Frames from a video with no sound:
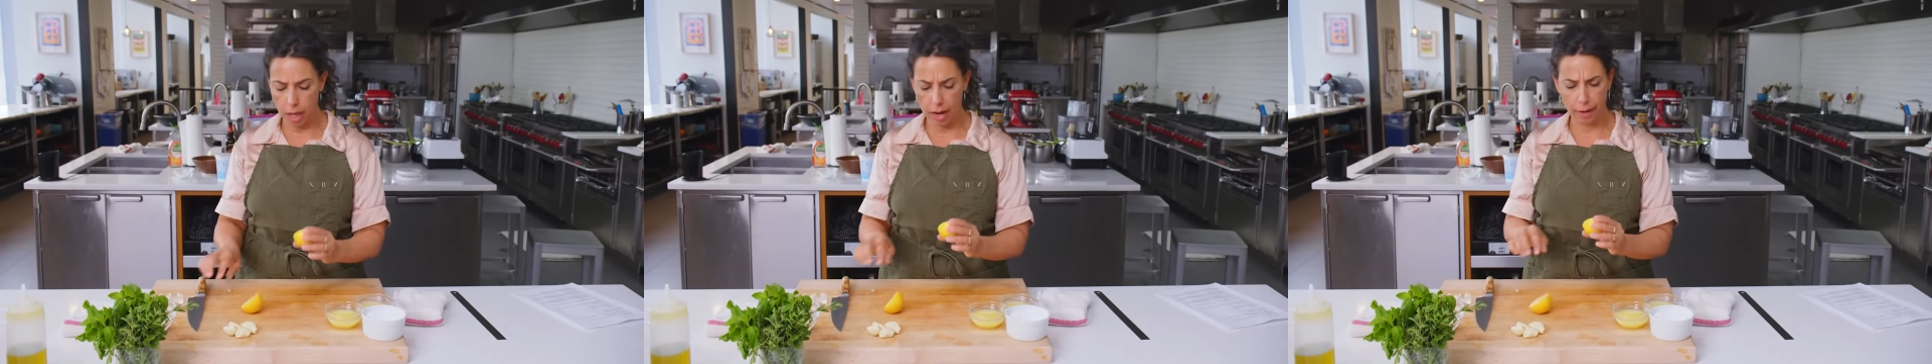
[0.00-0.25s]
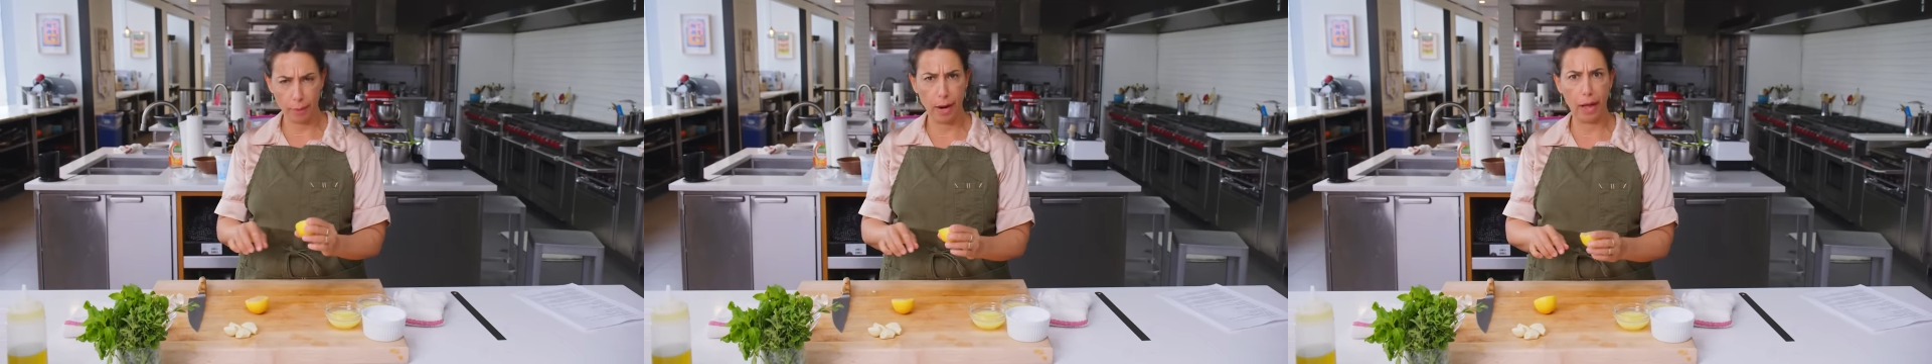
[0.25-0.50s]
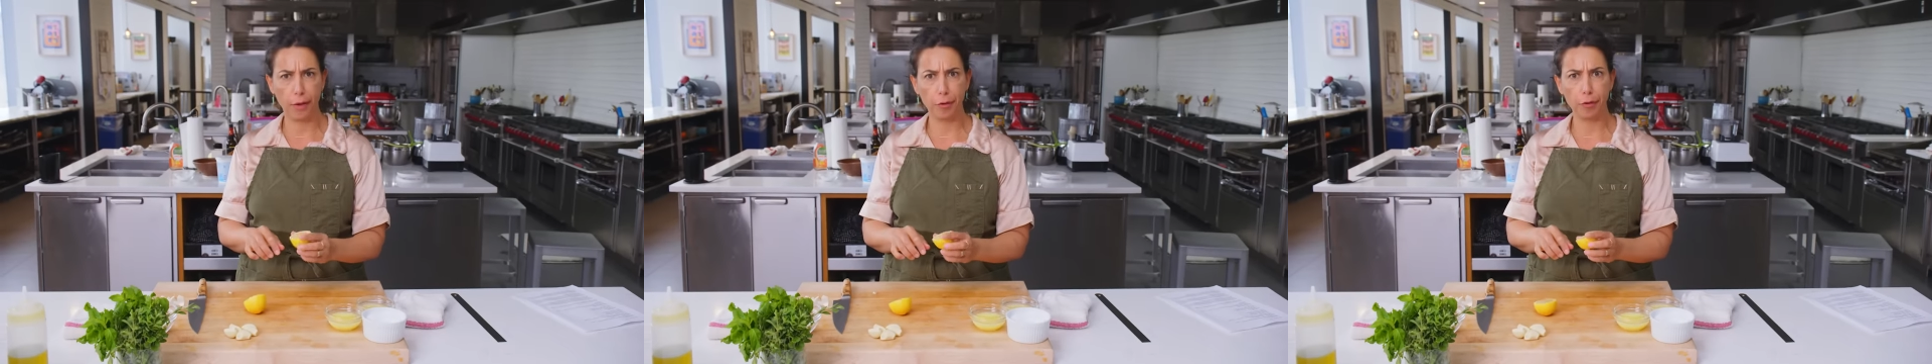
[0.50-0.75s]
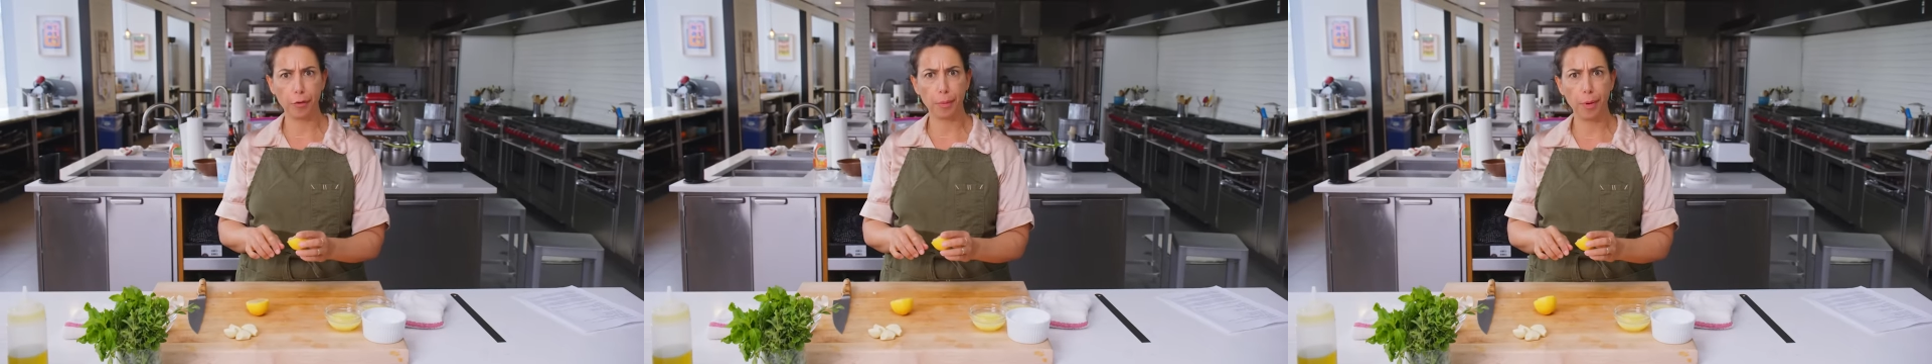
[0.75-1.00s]
lying
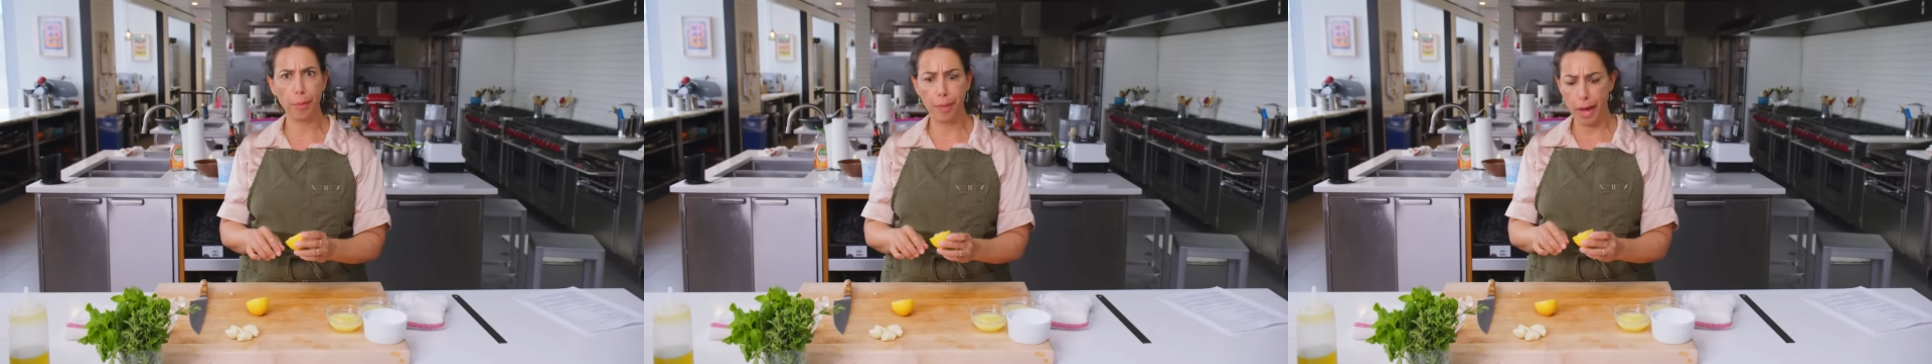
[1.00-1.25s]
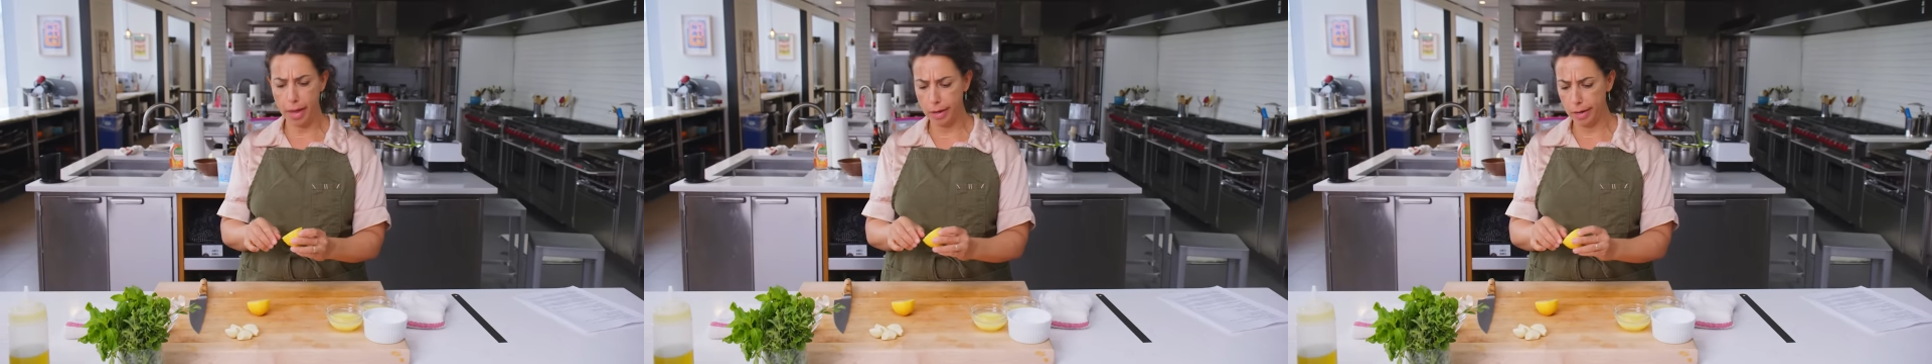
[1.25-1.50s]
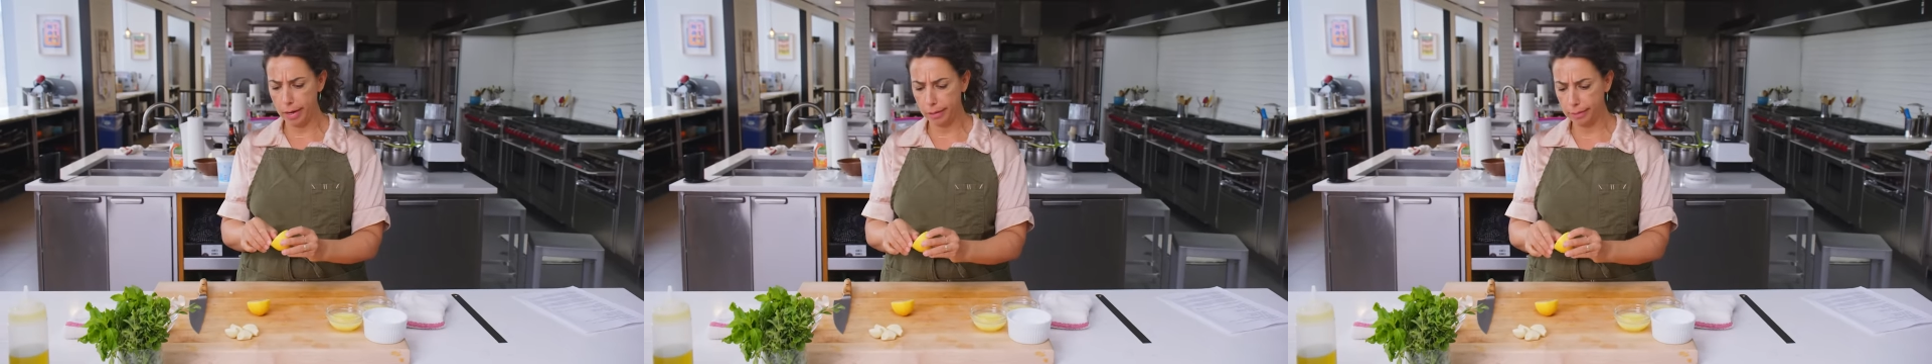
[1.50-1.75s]
around, just throw that in.